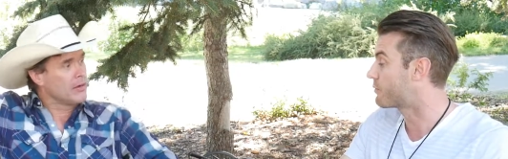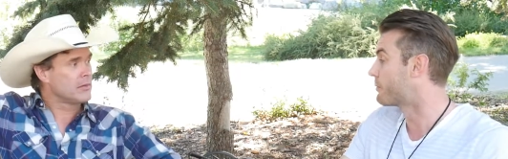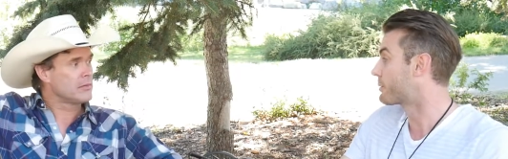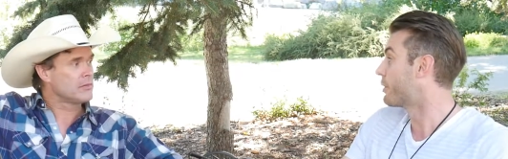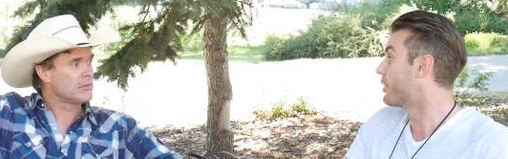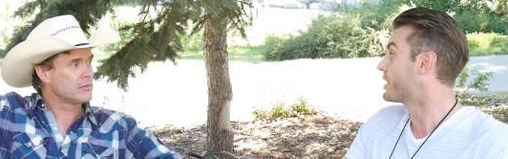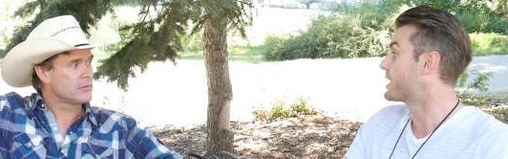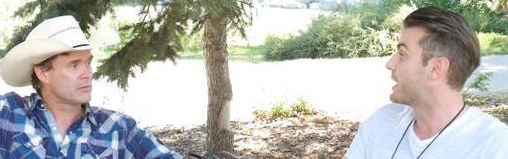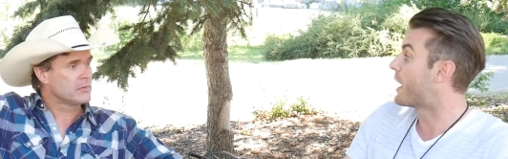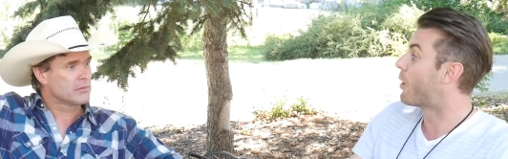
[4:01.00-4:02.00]
Speaker 1: in Fort McMurray.
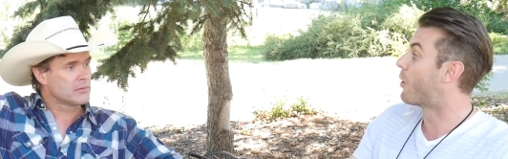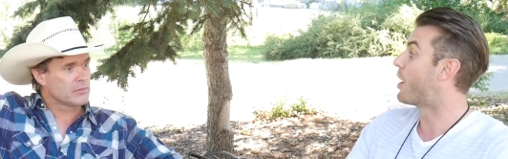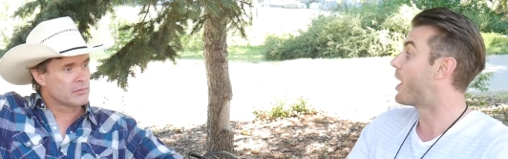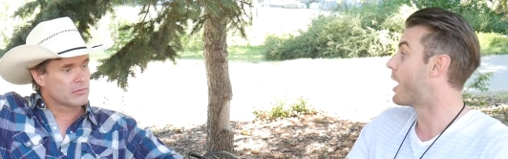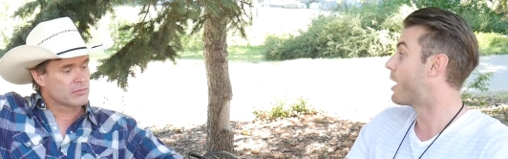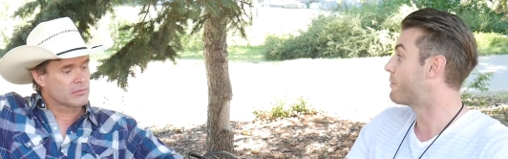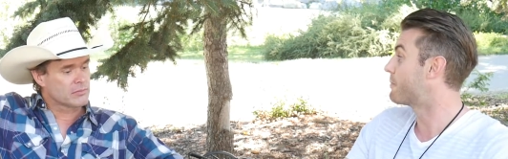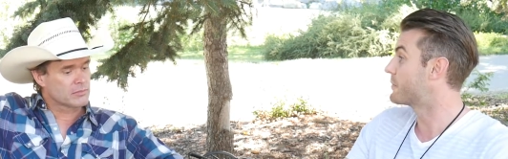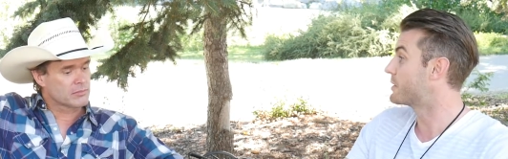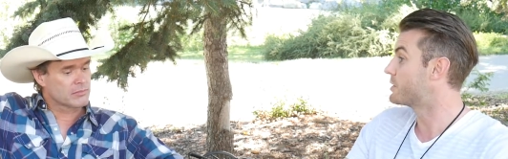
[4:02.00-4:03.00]
Now,
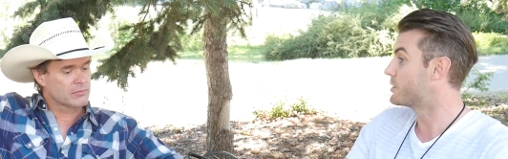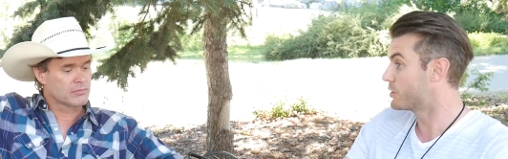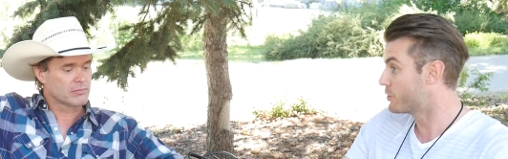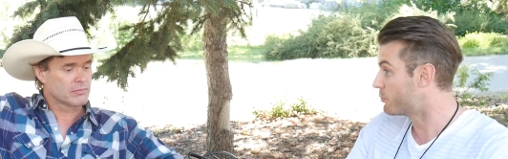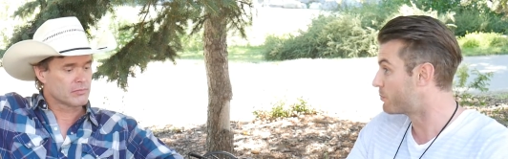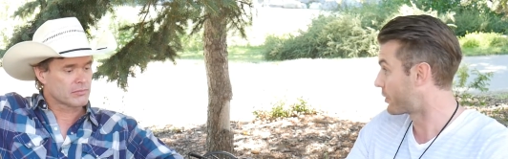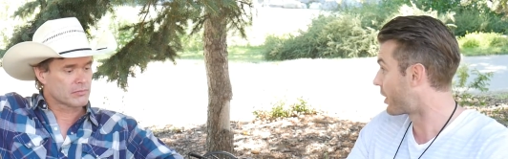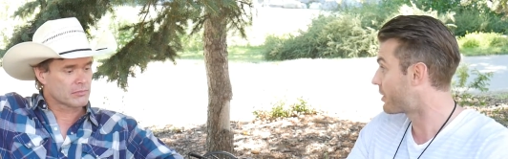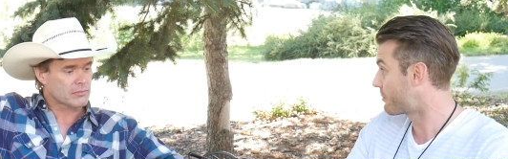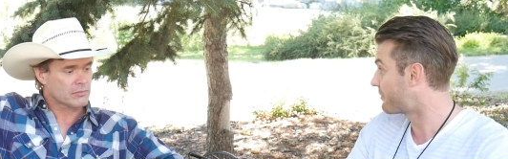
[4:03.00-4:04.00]
um, you put
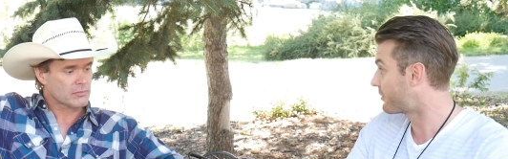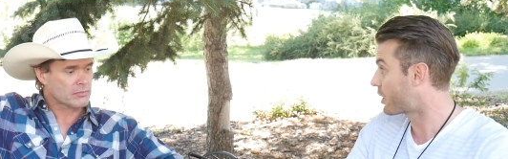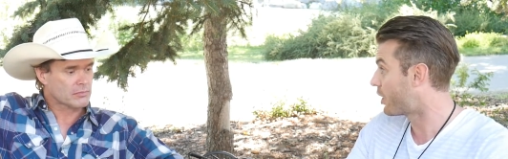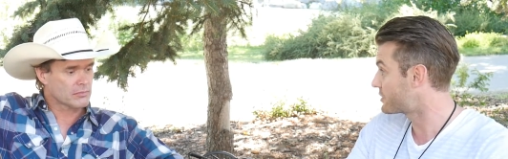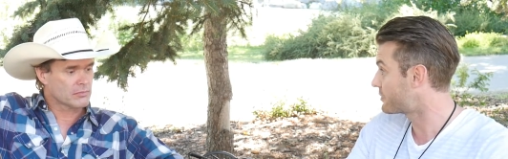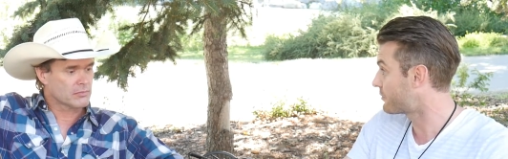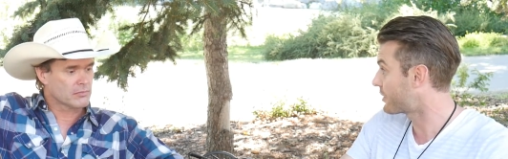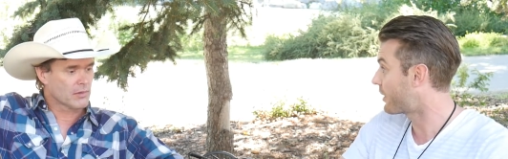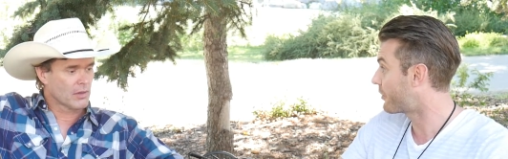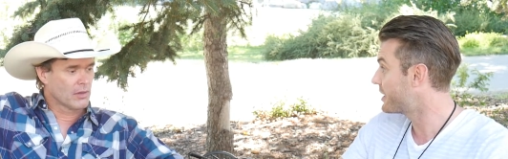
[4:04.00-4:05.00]
on a benefit concert for
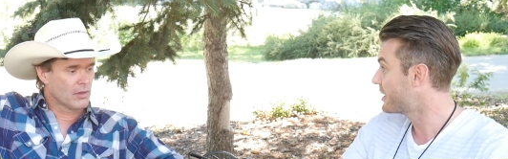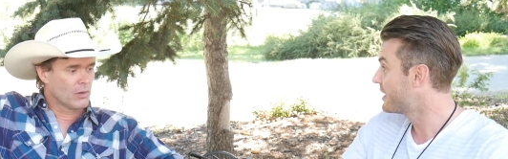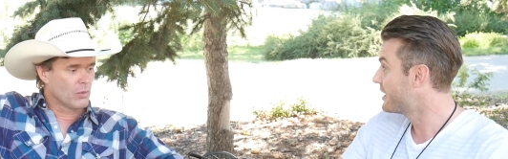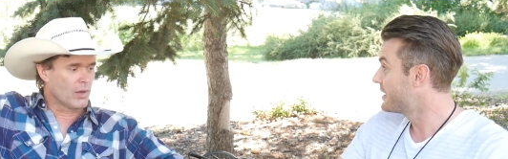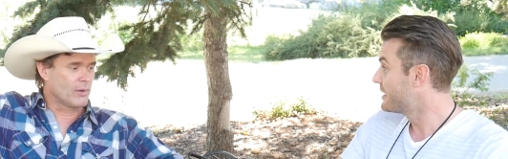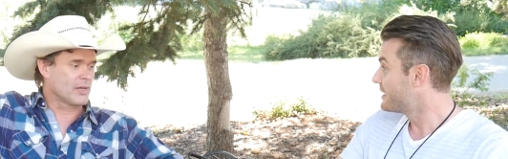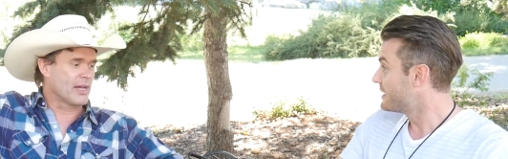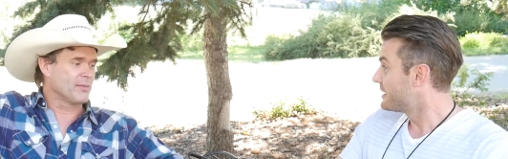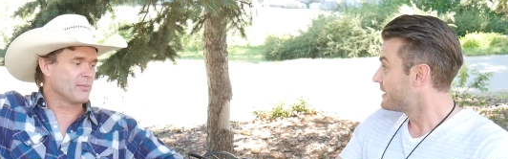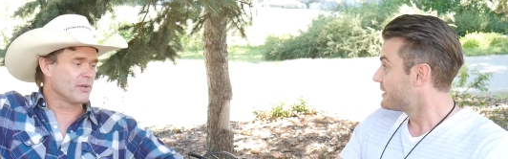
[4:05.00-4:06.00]
that,
Speaker 2: right? Well,
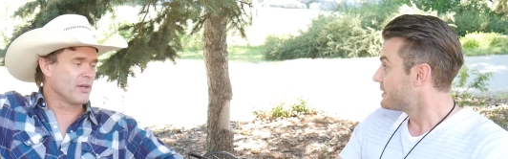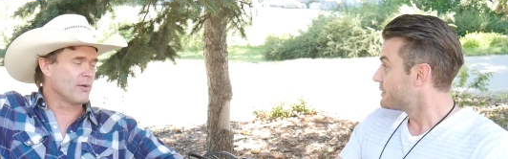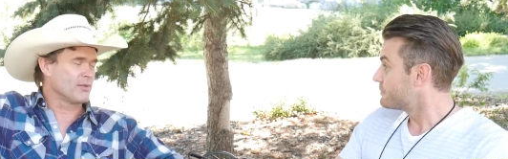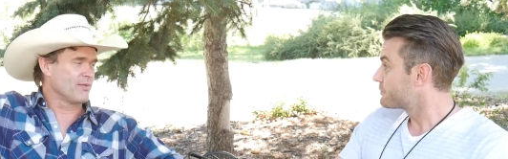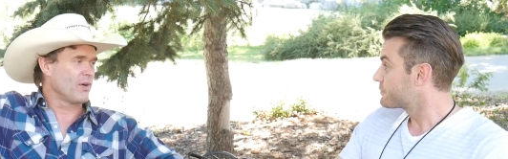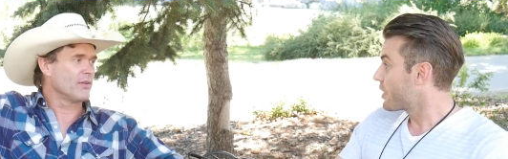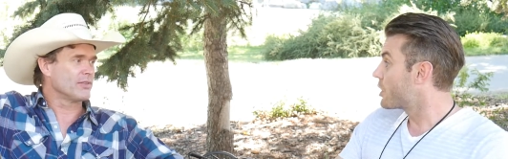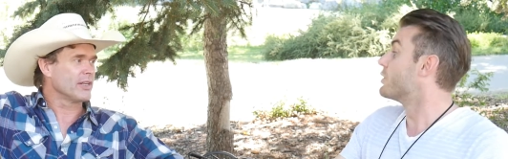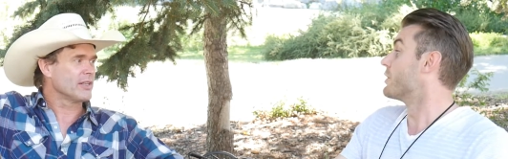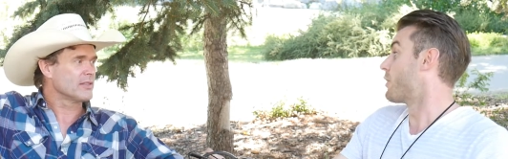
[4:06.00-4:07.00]
I didn't put it on. I was involved.
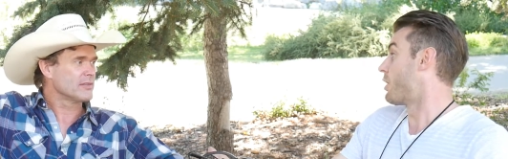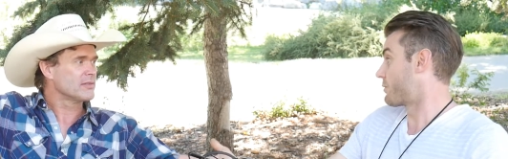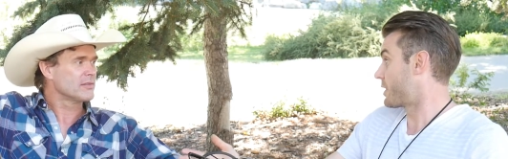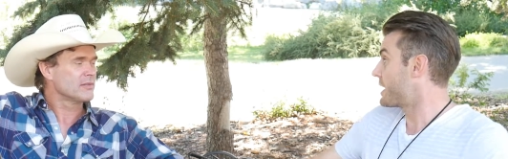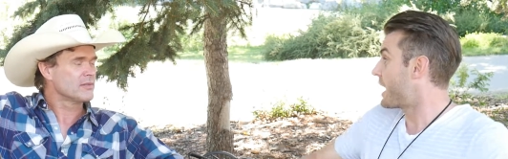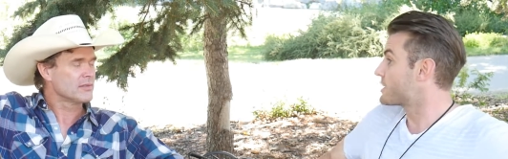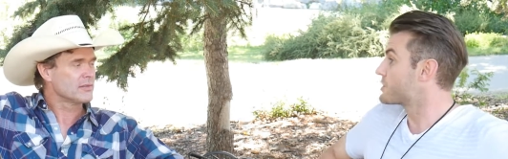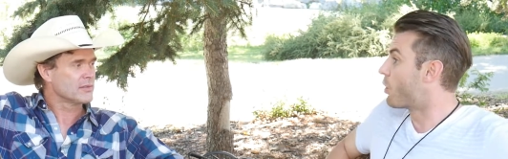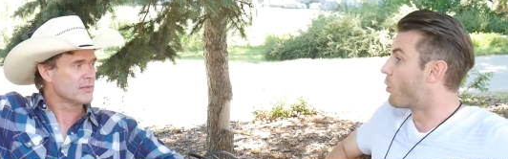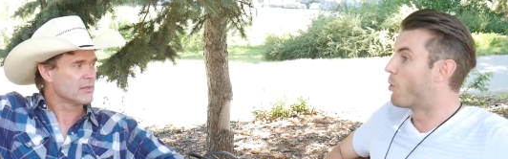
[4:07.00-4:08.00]
Speaker 1: You were involved with it, yeah.
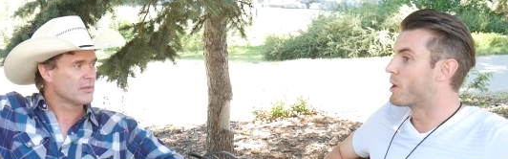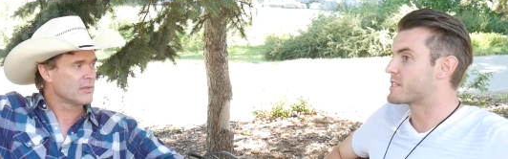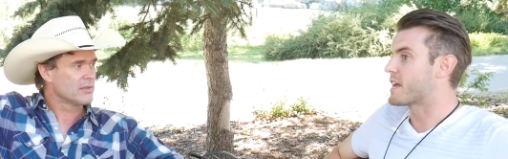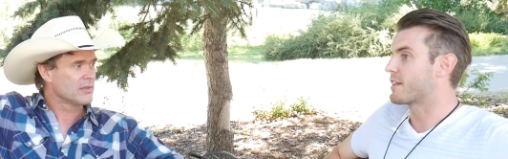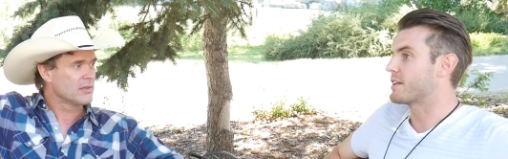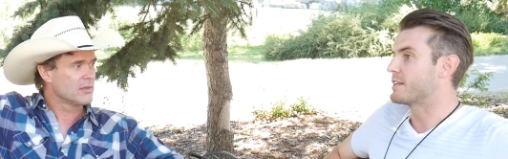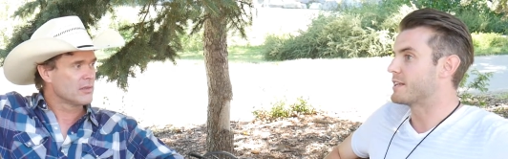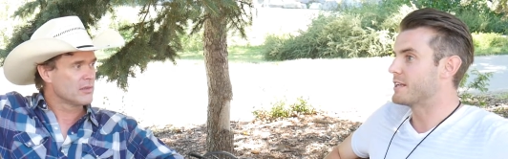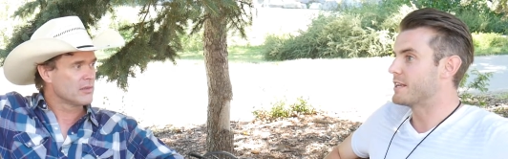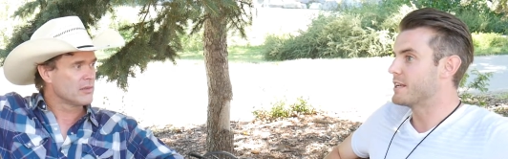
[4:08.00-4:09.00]
So what
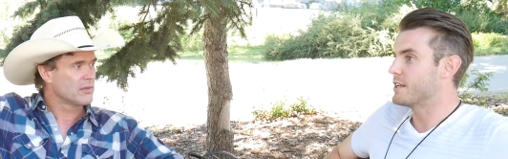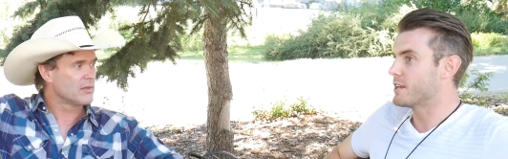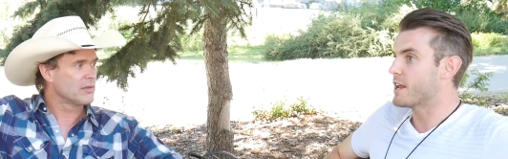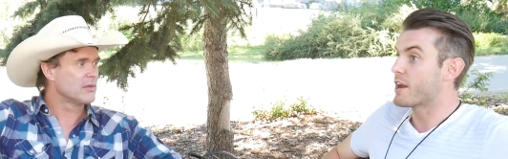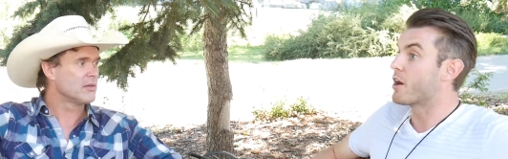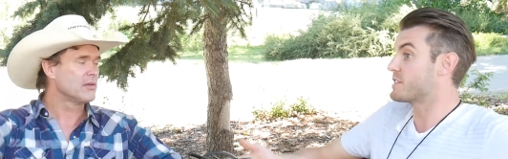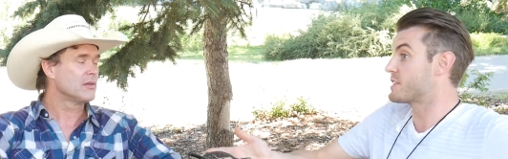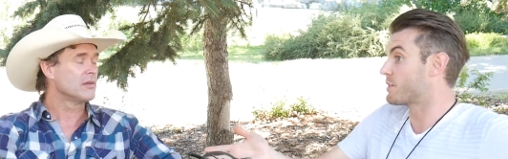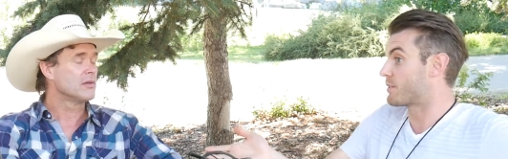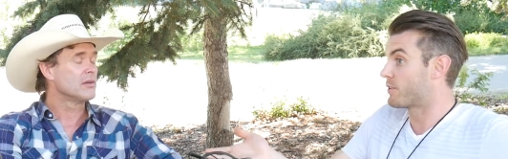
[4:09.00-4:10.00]
exactly... And
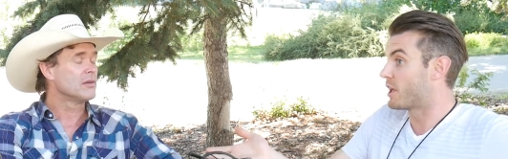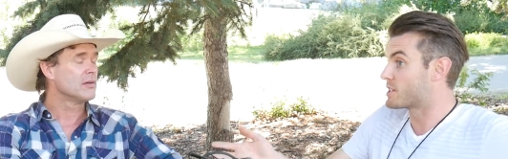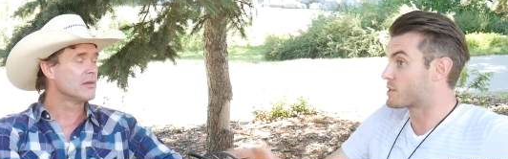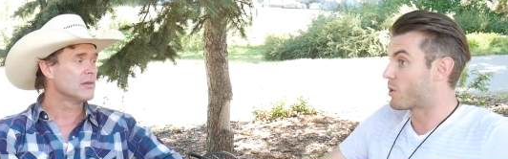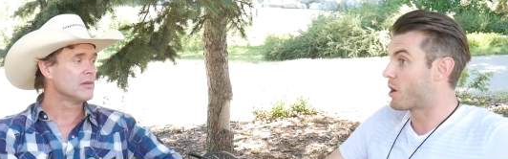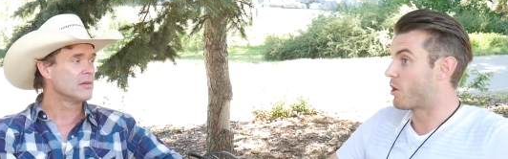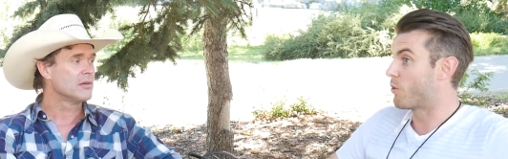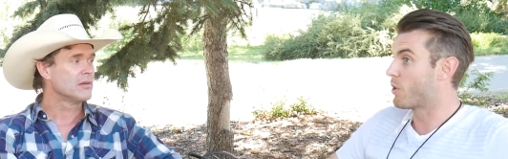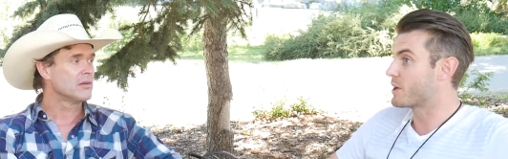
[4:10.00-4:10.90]
obviously with the floods as well,